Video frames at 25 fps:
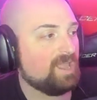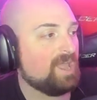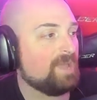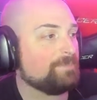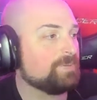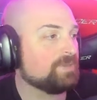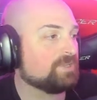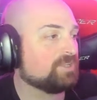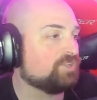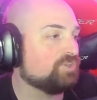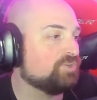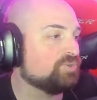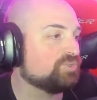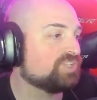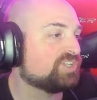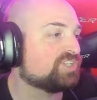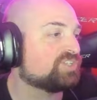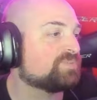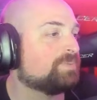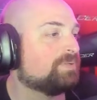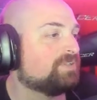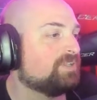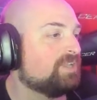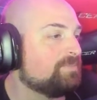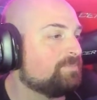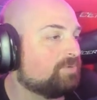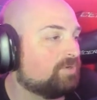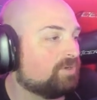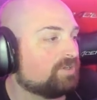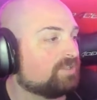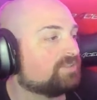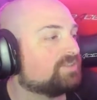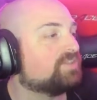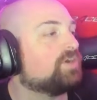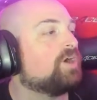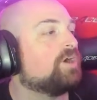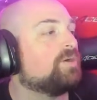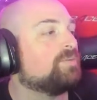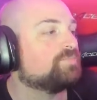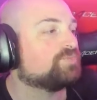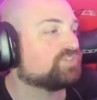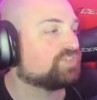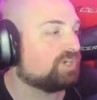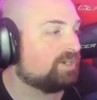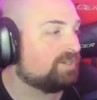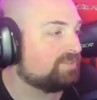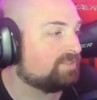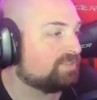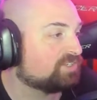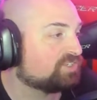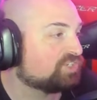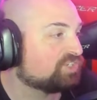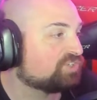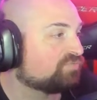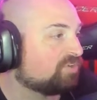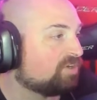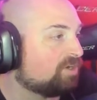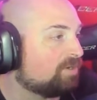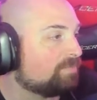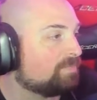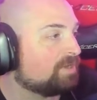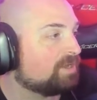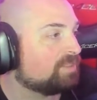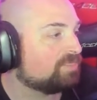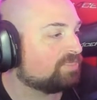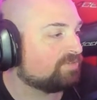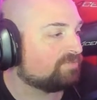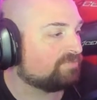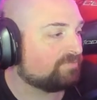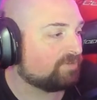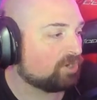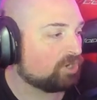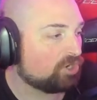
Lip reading: Epic used its playbook. I'm sorry. This is from The